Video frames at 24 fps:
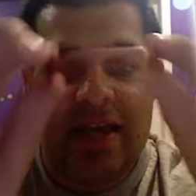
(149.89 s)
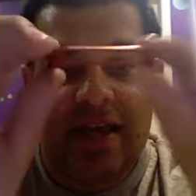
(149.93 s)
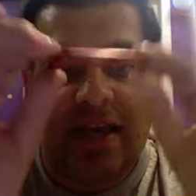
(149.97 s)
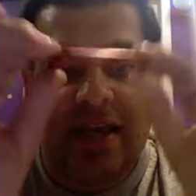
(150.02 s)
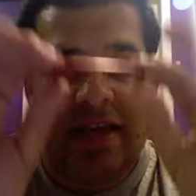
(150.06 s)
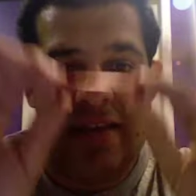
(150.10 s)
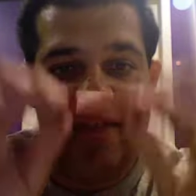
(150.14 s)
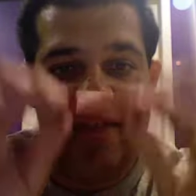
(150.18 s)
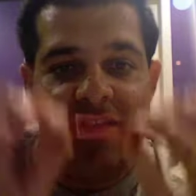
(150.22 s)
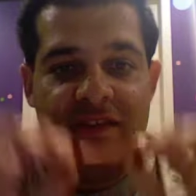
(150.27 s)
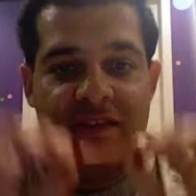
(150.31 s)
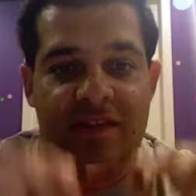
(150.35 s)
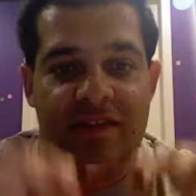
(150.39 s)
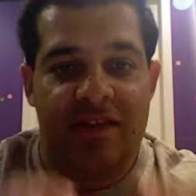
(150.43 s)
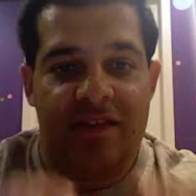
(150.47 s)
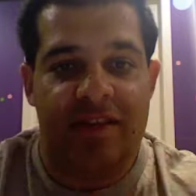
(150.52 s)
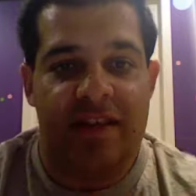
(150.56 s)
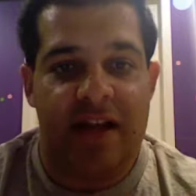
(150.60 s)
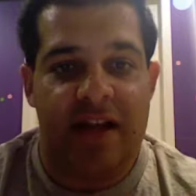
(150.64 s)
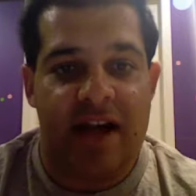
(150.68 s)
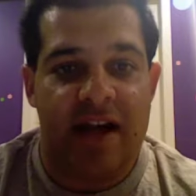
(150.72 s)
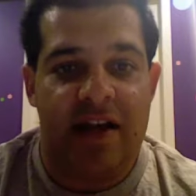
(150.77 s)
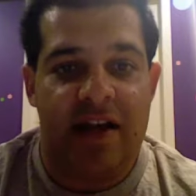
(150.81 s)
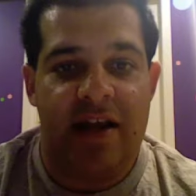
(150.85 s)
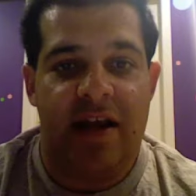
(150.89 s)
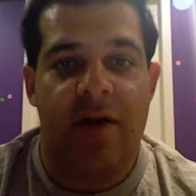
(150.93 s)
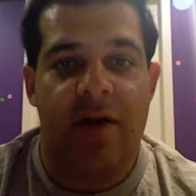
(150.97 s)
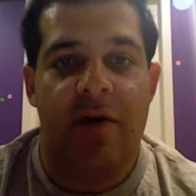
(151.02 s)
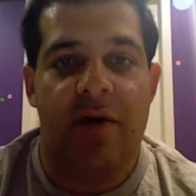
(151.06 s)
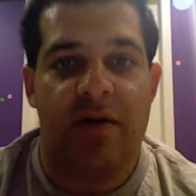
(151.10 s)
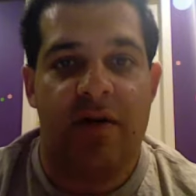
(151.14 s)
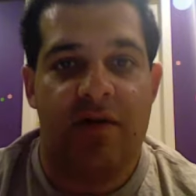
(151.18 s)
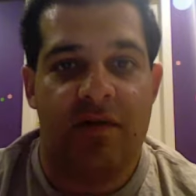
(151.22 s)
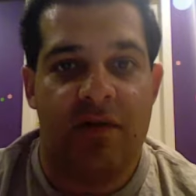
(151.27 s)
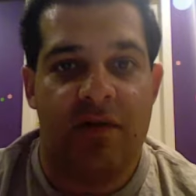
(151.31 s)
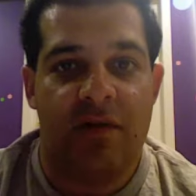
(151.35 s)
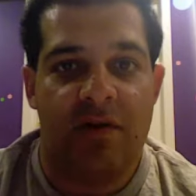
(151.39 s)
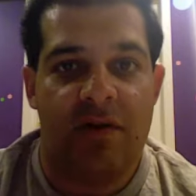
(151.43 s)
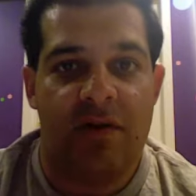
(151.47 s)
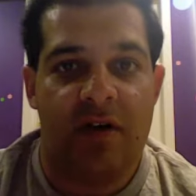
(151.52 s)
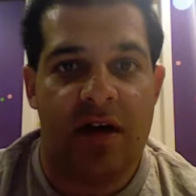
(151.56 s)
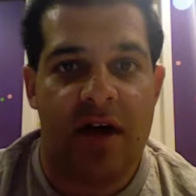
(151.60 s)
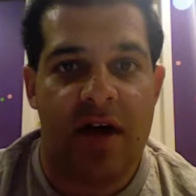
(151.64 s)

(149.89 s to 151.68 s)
It does not, however,